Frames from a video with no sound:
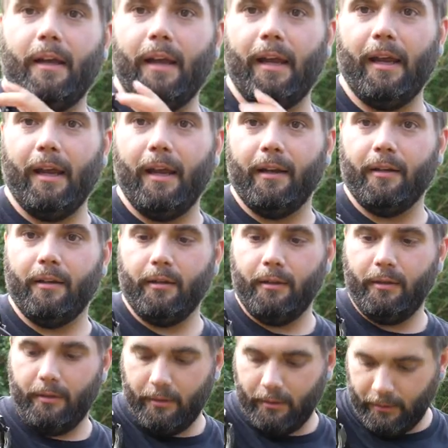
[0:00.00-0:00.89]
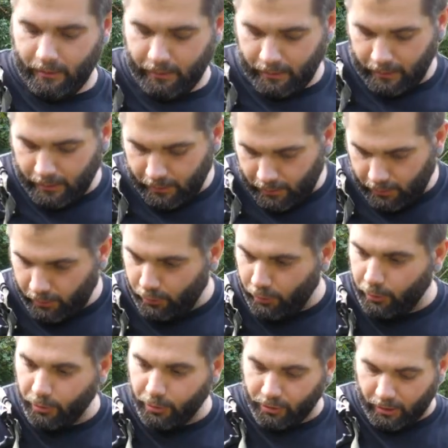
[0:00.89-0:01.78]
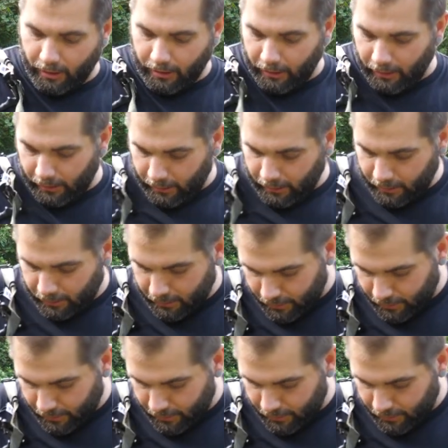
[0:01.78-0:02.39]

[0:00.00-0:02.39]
and use the